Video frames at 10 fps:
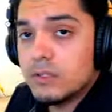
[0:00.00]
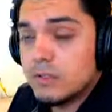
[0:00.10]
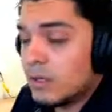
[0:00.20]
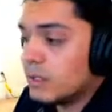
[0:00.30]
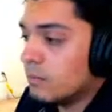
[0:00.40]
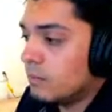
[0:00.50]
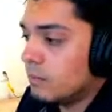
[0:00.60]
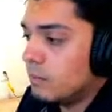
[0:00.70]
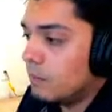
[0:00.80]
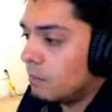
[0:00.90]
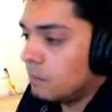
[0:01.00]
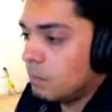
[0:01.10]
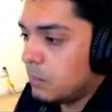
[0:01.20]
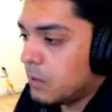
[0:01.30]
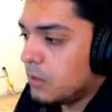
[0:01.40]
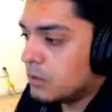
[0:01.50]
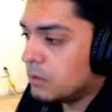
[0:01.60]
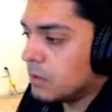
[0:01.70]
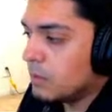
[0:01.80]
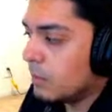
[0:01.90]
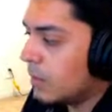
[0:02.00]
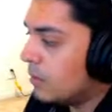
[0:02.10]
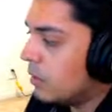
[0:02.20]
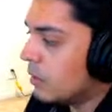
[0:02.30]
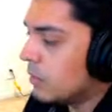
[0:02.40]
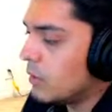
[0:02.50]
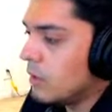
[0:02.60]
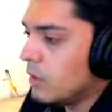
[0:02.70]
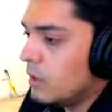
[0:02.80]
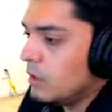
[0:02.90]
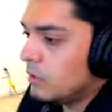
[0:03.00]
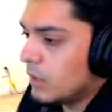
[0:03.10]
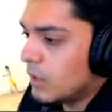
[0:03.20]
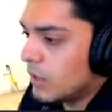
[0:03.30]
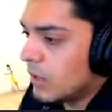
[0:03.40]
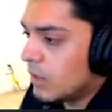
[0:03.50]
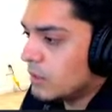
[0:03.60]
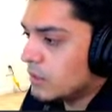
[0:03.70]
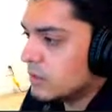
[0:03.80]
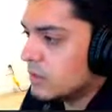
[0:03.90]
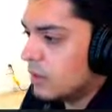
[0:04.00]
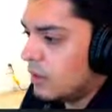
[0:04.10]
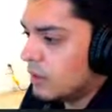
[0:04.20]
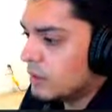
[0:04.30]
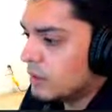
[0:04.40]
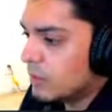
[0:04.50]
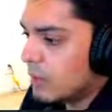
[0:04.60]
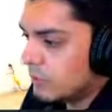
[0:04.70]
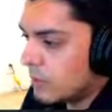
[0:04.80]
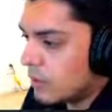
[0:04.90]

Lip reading: that is put onto the ping pong ball, we can then just launch the ping pong